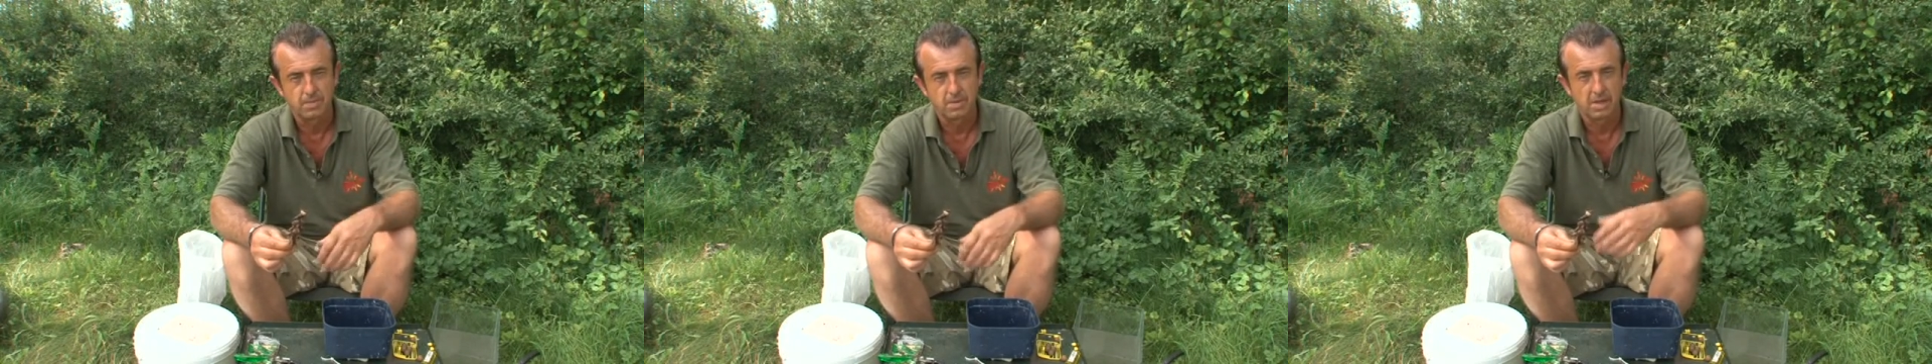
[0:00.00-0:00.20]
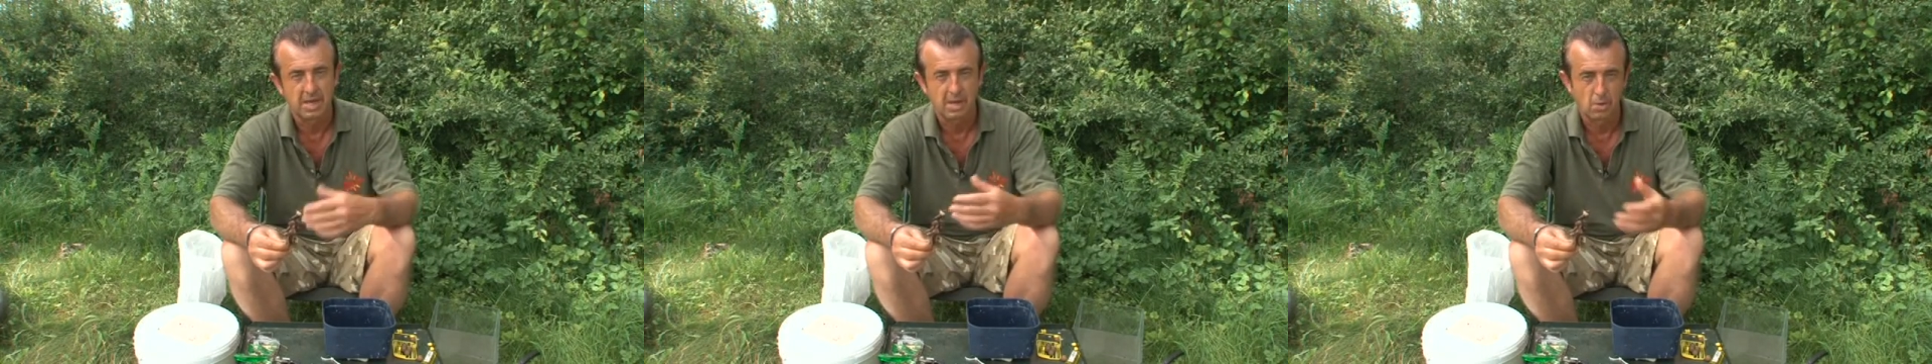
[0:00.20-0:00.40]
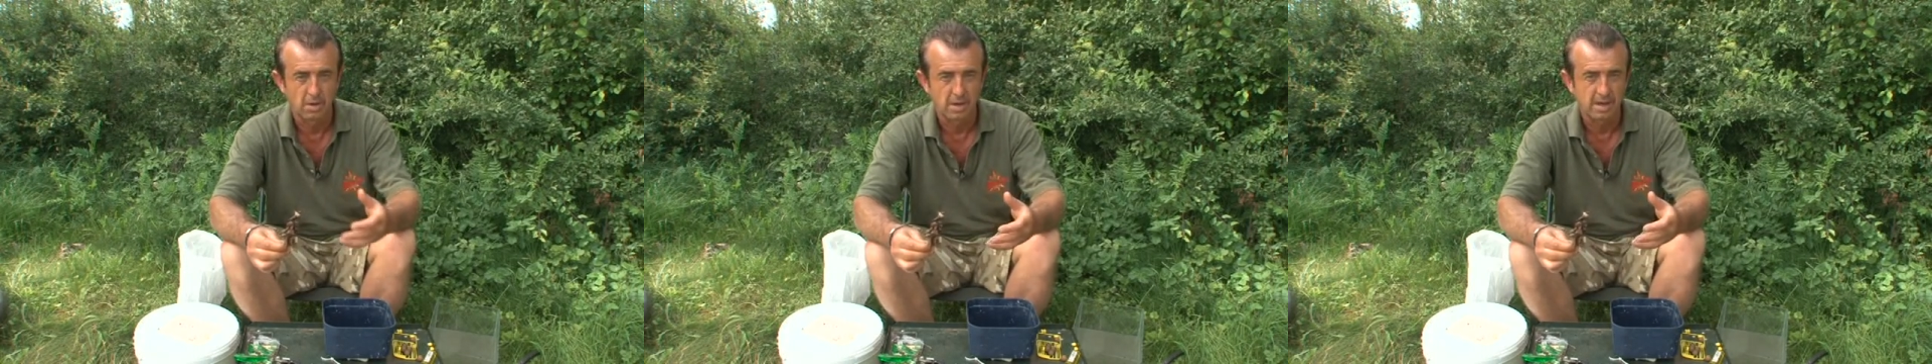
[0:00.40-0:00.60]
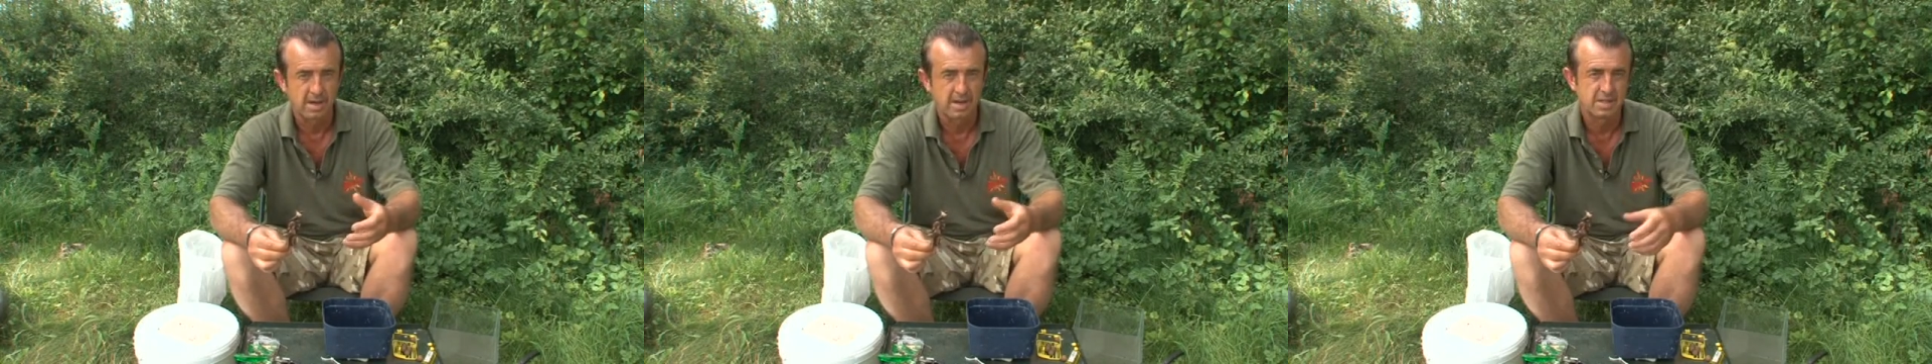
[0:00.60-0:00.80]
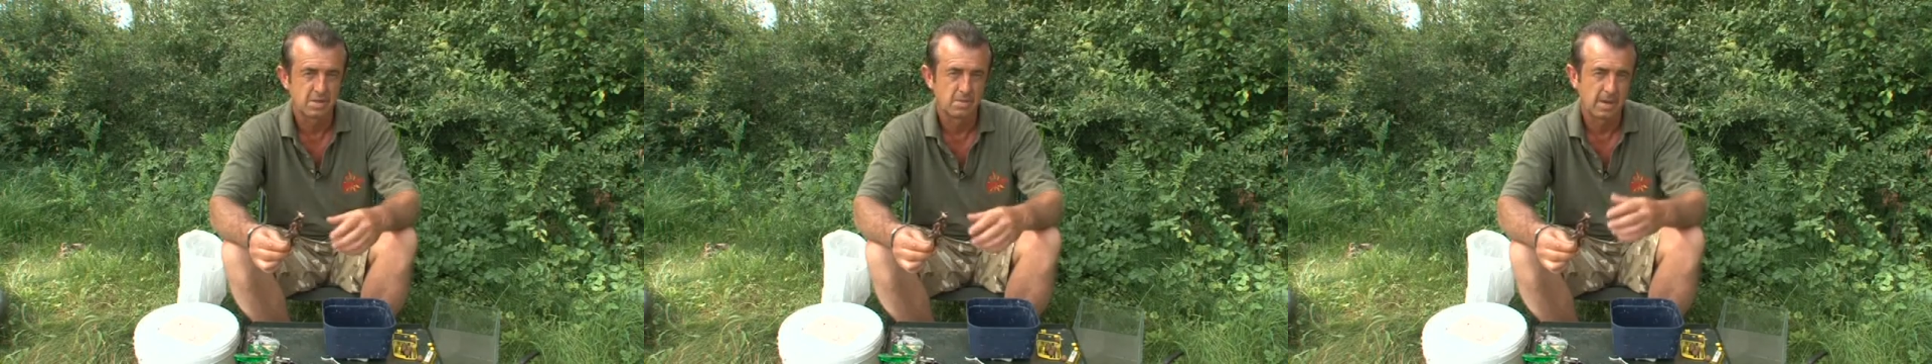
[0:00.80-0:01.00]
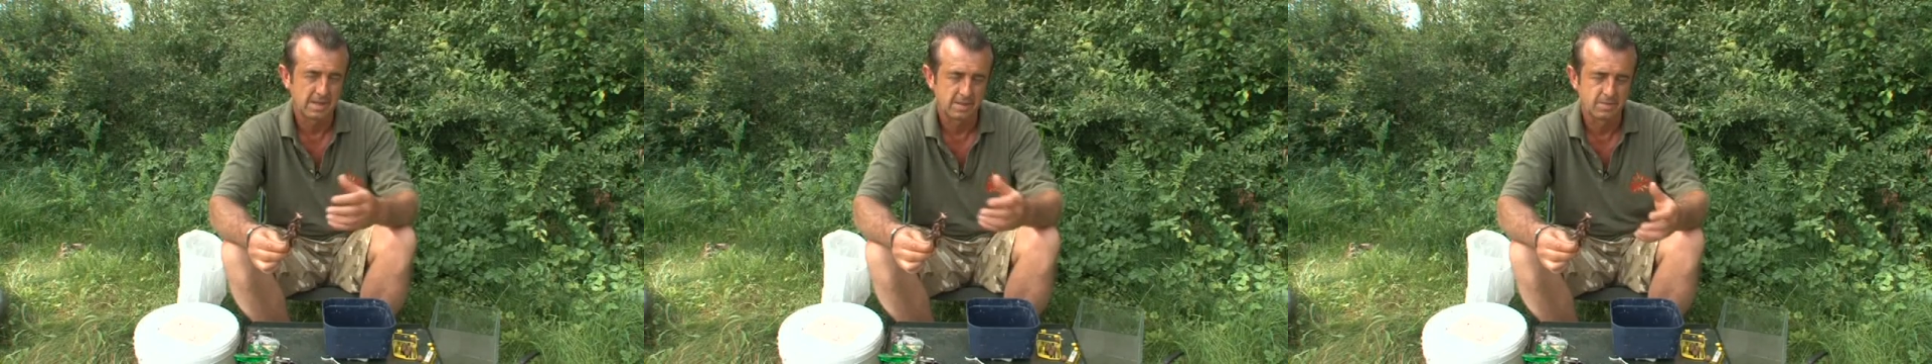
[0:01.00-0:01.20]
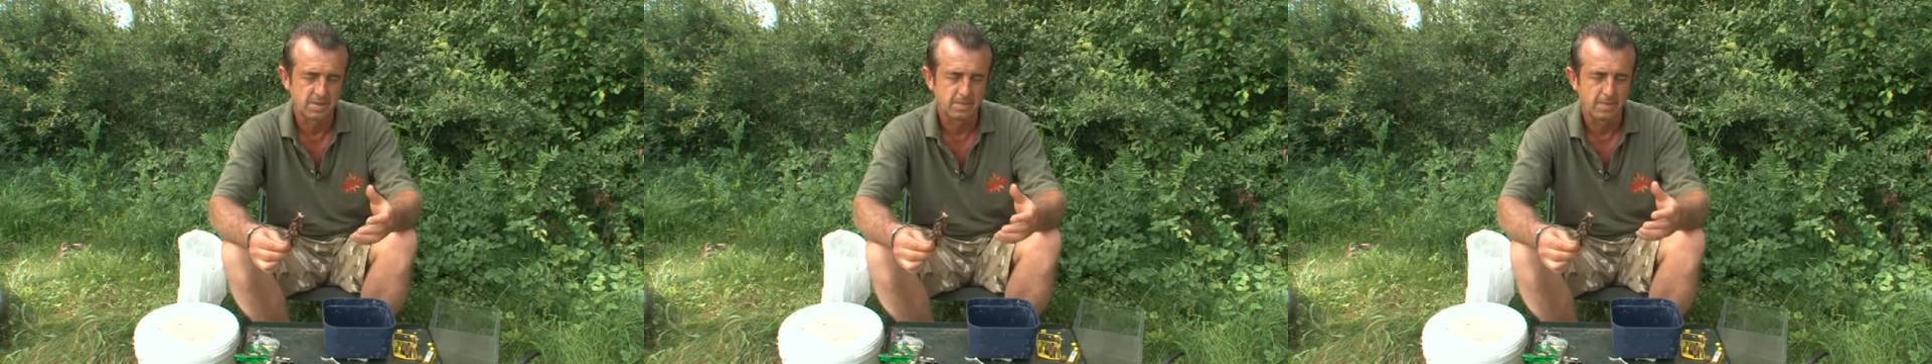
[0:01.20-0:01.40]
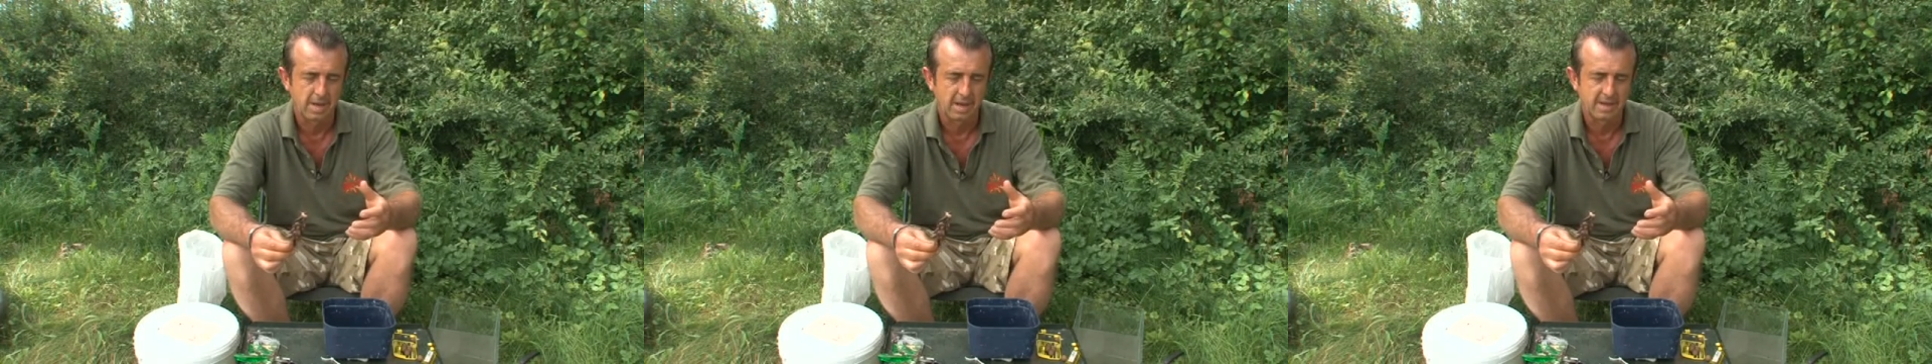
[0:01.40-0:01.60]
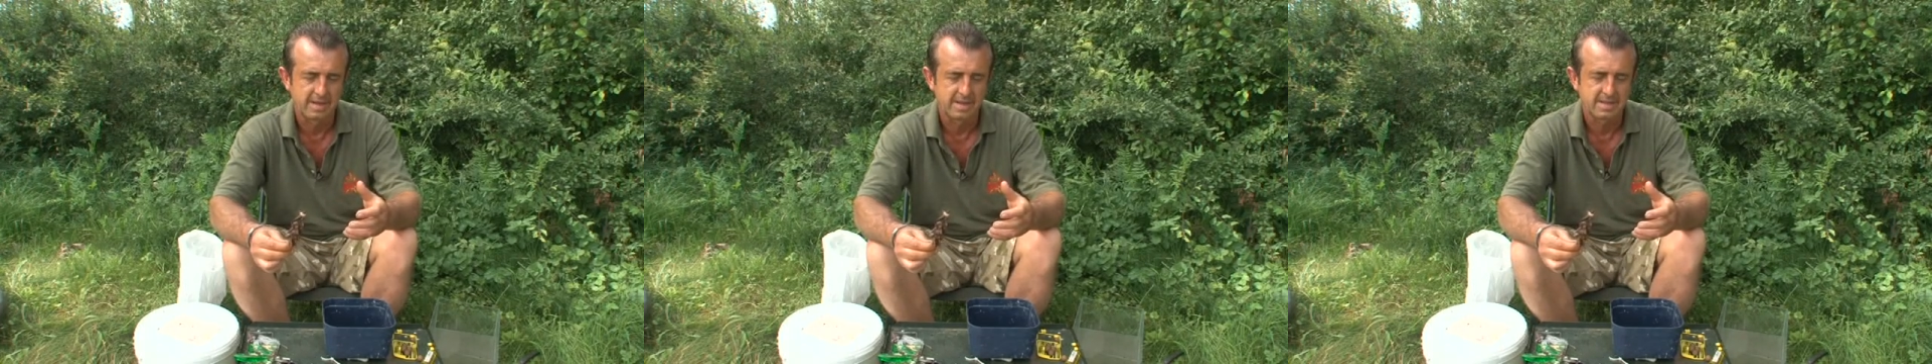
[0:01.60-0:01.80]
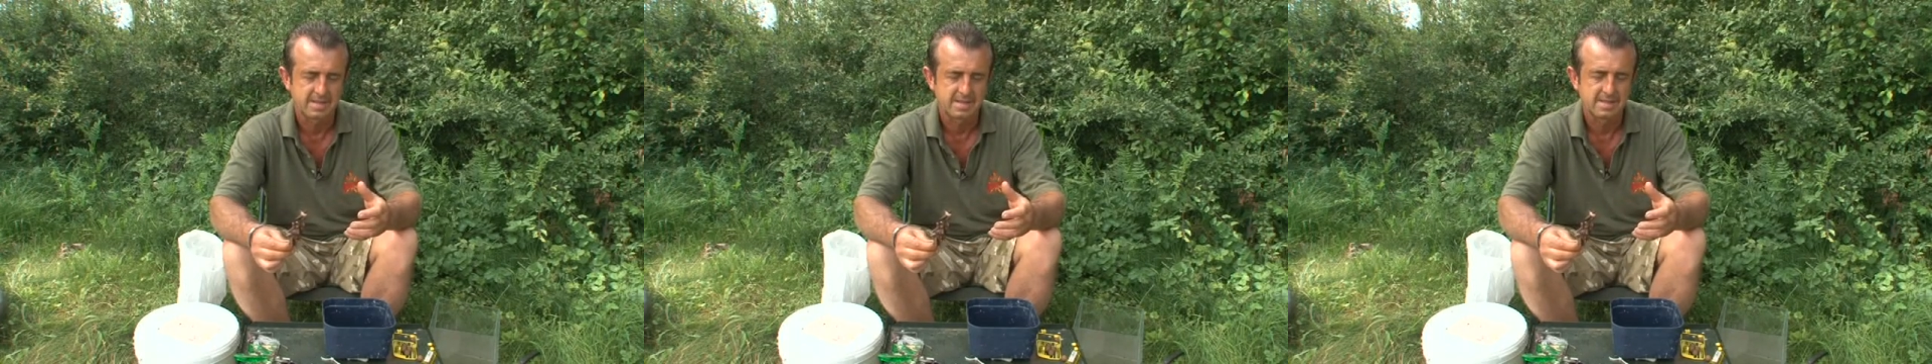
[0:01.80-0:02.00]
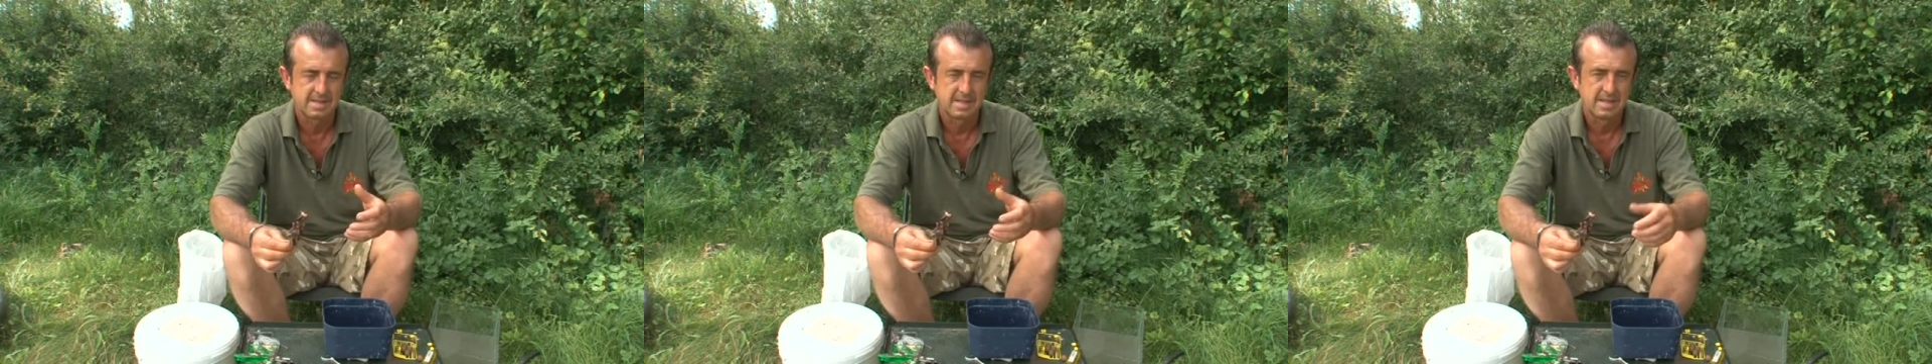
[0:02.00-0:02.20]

liquidise them, add them to pellets,